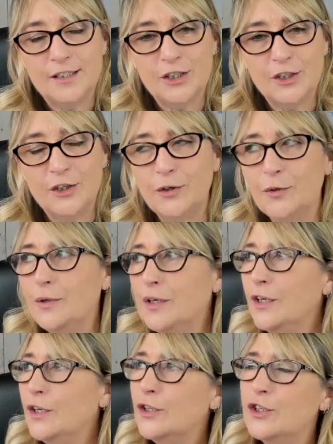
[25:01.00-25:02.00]
to you,
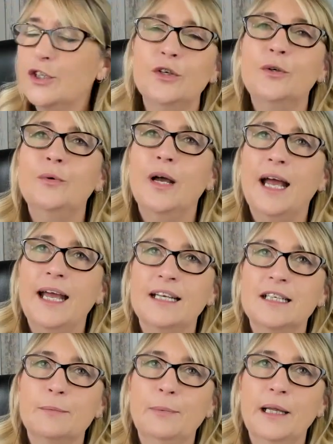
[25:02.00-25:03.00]
two,
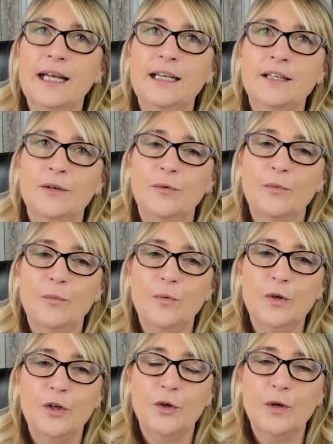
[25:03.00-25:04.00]
explain that,
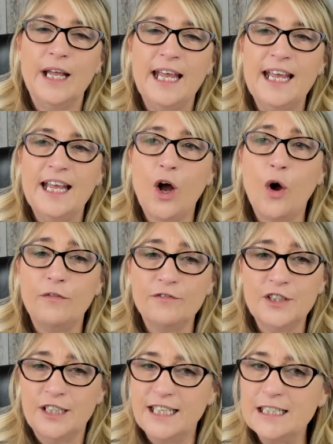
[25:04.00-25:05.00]

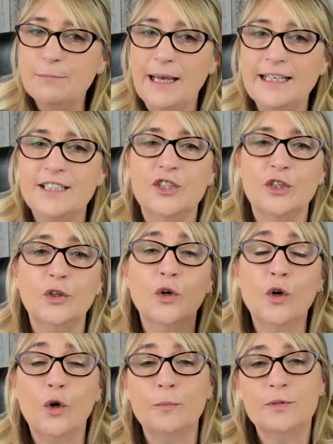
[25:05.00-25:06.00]
often it's better to
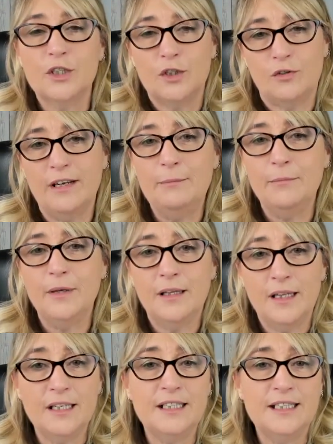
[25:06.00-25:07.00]
look upstream
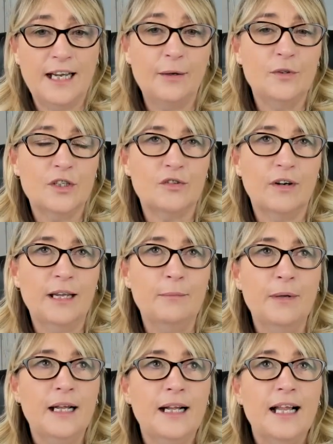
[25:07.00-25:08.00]
than downstream,
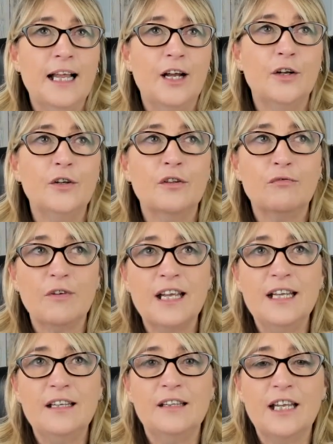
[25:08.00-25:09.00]
and
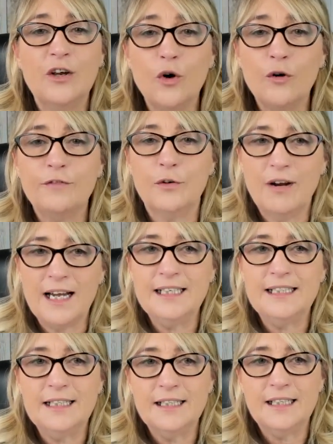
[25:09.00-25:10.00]
three, the
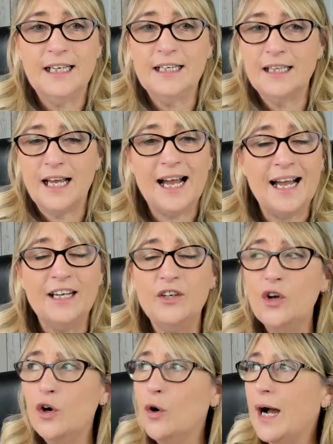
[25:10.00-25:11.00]
overriding thing that I
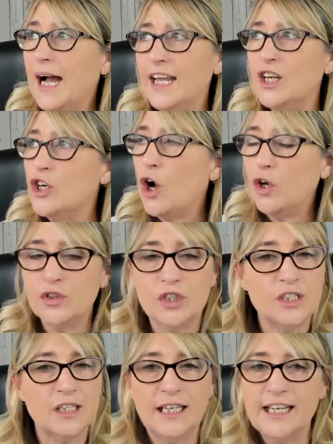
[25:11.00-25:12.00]
know I
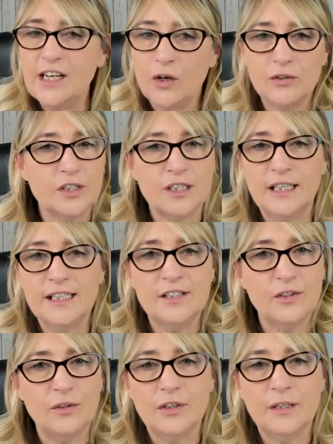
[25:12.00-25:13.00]
constantly
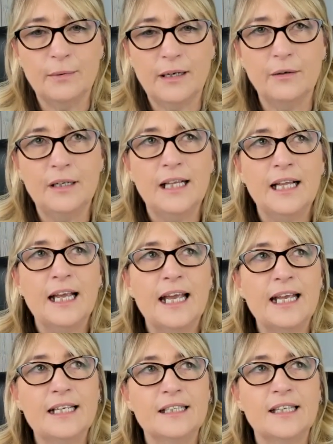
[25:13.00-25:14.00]
talk about
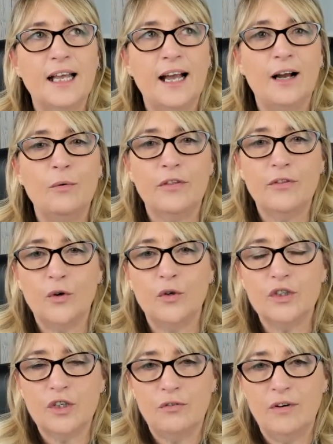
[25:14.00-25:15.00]
is that our
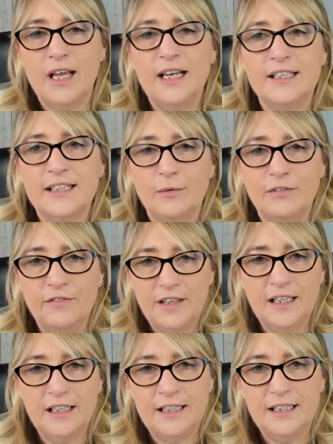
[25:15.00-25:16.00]
thoughts create our
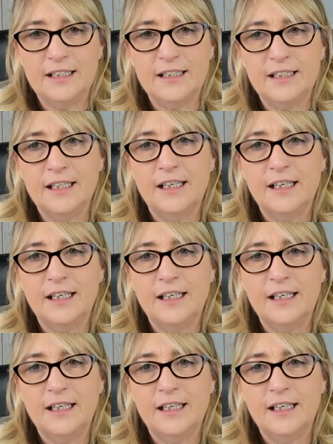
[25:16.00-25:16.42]
feelings